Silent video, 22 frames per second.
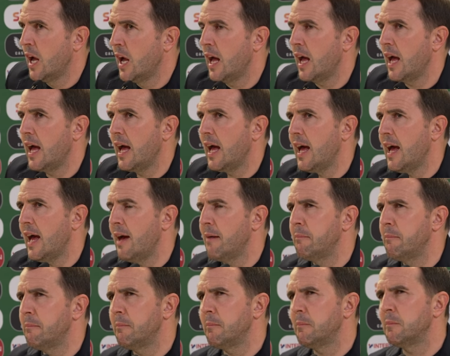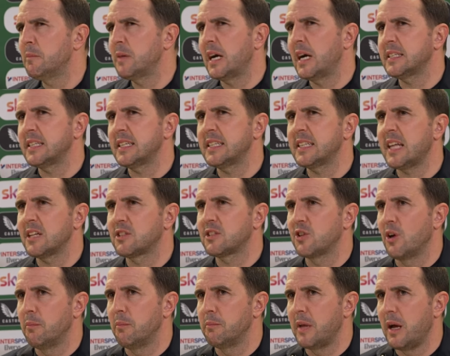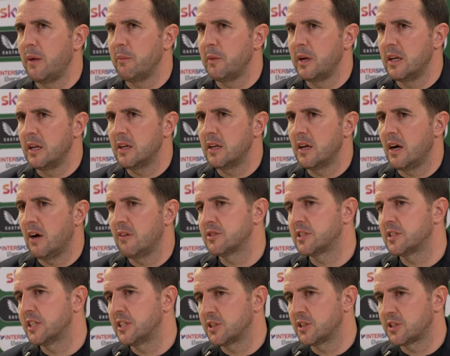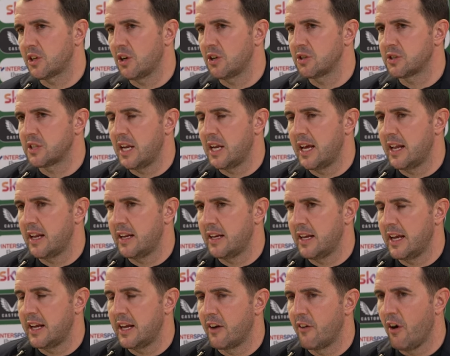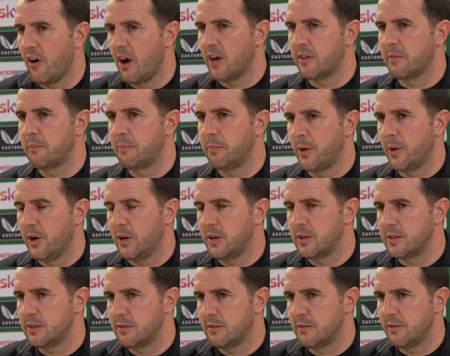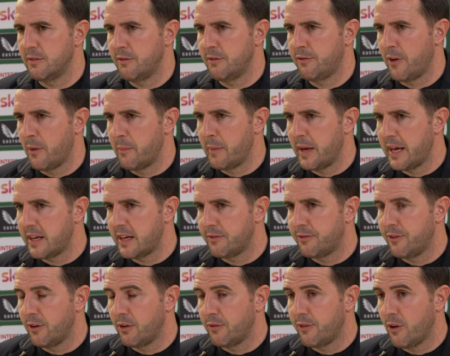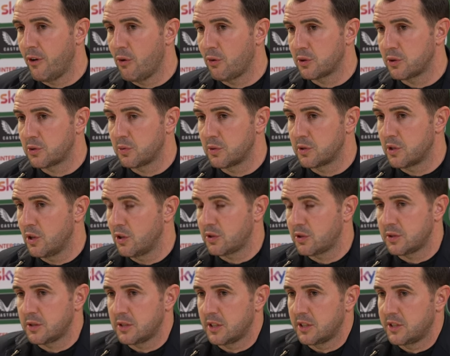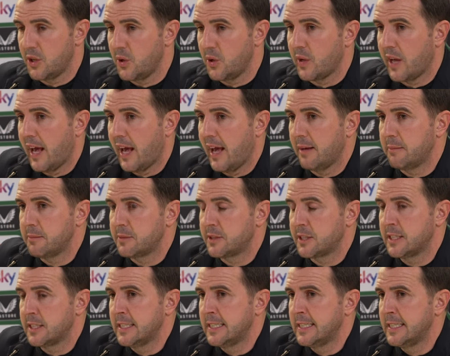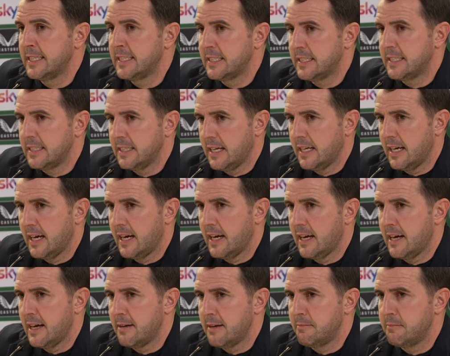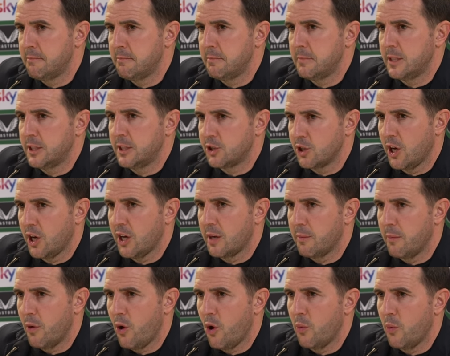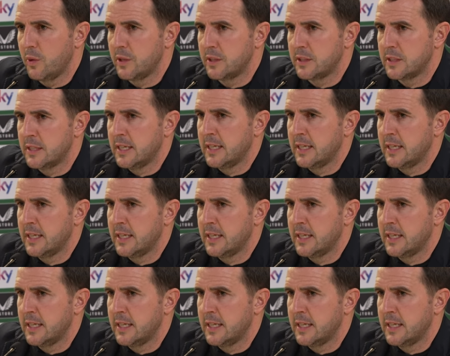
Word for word: I think that's something that we'll obviously discuss later on. But for me, the full focus was, look, the two games, enjoy the moment